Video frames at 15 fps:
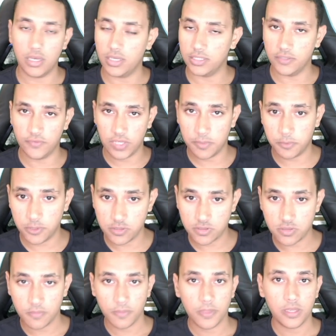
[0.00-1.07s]
developers.
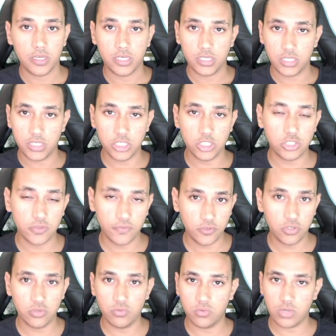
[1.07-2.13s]
Each of
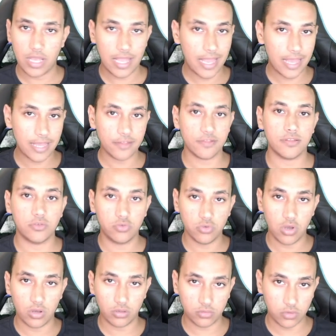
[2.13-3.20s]
you has to
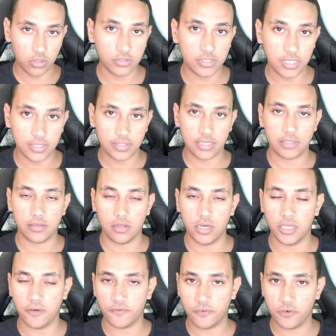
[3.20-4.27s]
contact the
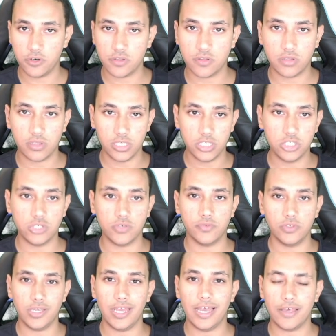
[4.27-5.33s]
client first. Each of
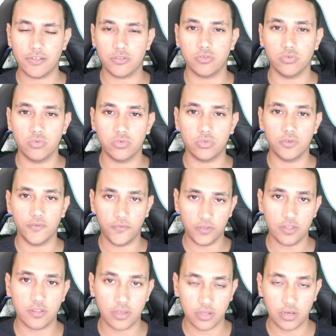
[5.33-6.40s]
you has to
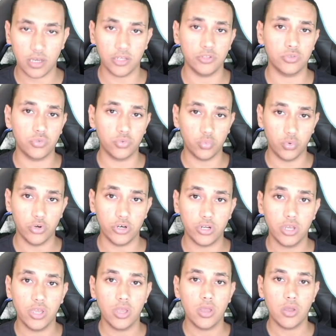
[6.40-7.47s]
convince the client to work
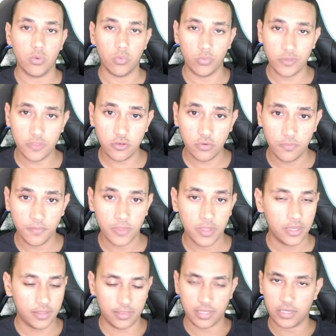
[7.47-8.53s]
with you.
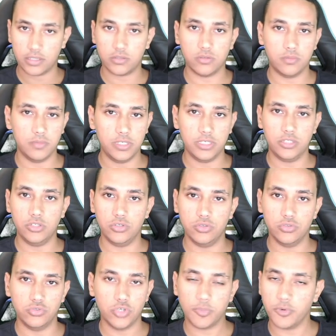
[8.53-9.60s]
That could mean you
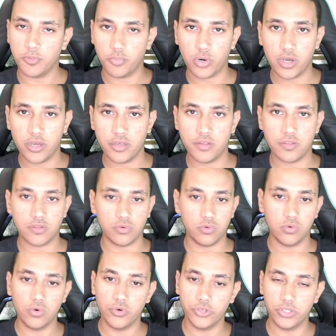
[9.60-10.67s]
drop your price
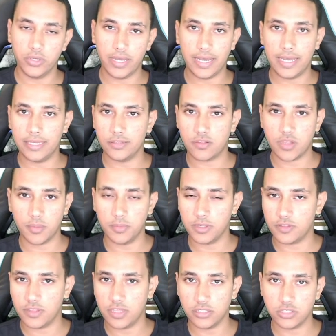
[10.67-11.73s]
or you add some
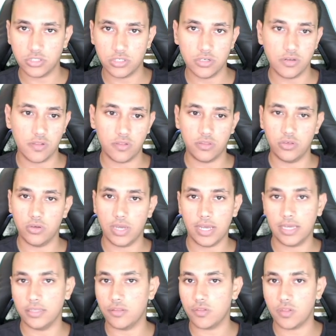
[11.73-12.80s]
extensions, you
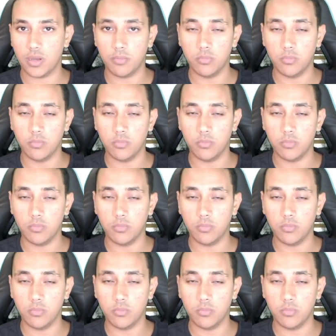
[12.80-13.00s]
add some